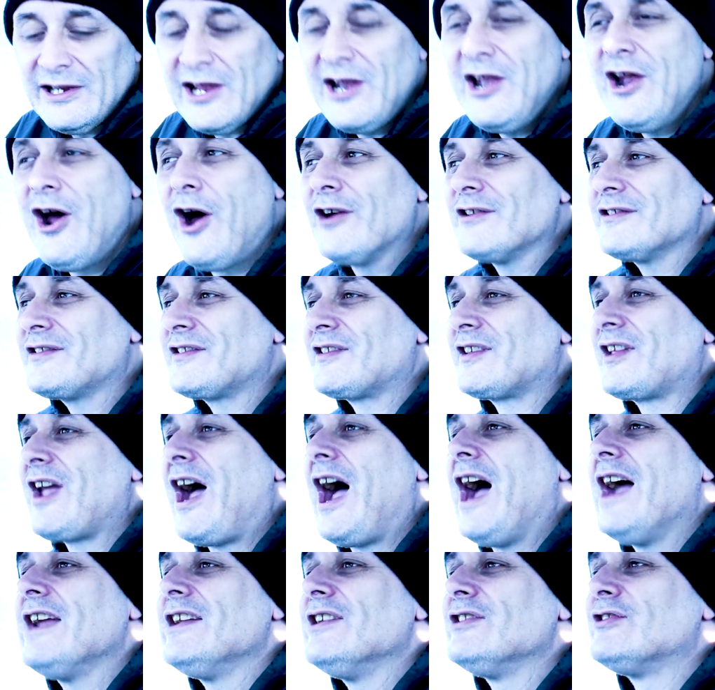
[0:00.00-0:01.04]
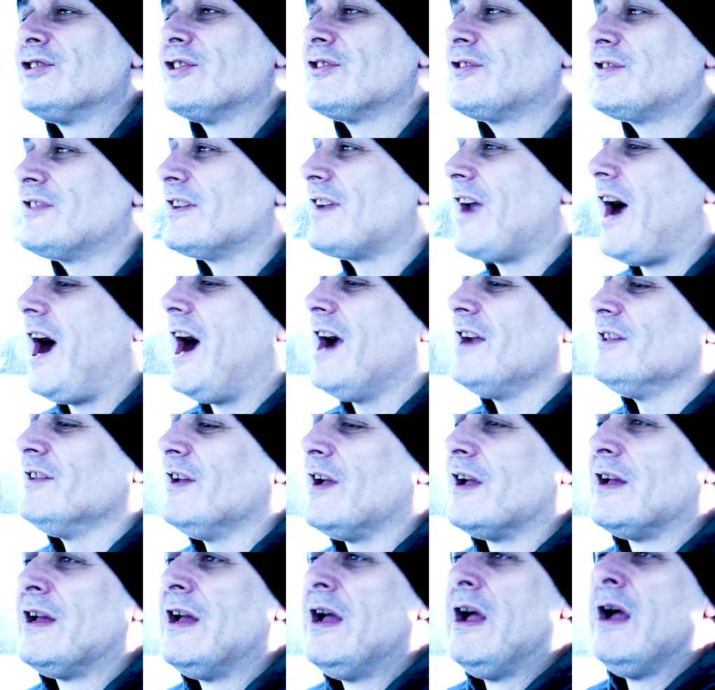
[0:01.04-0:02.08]
You're not Sky, you're just a guy
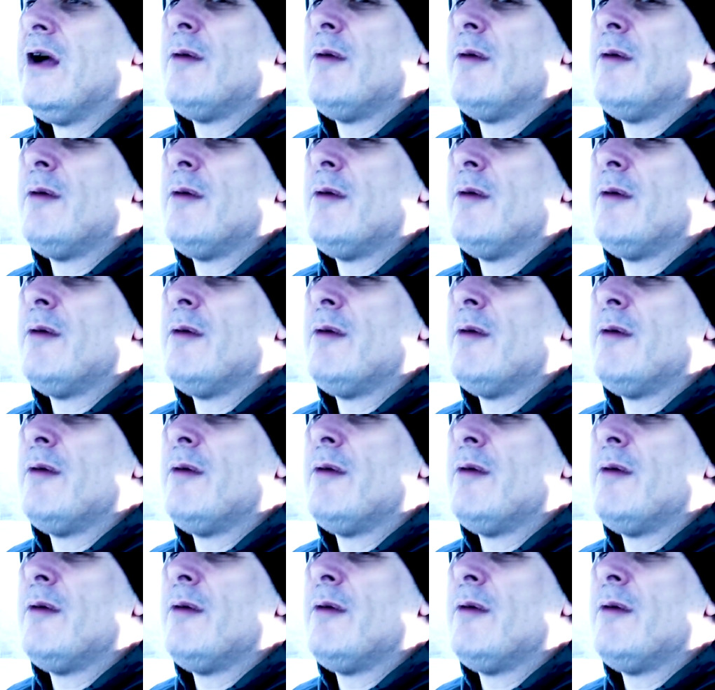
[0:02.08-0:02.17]
that